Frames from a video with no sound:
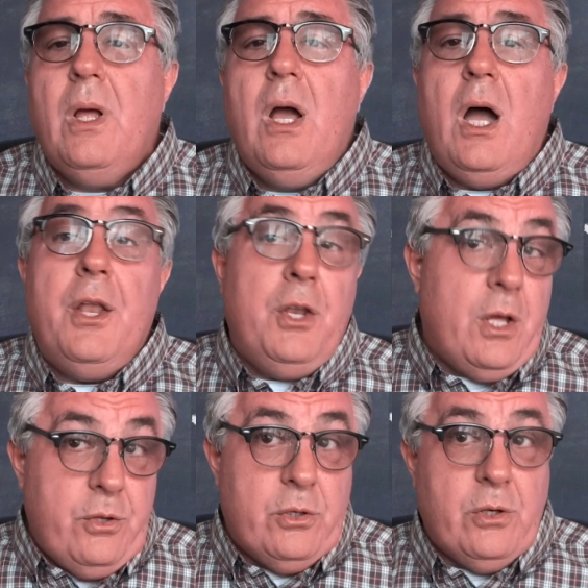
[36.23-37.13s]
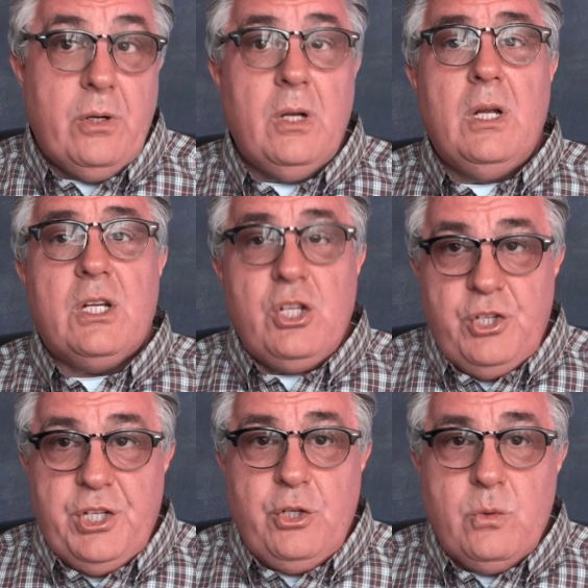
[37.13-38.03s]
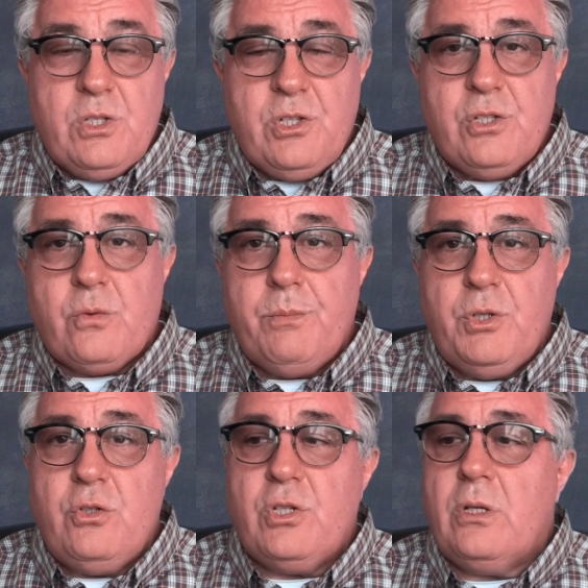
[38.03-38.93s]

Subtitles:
another continuous distribution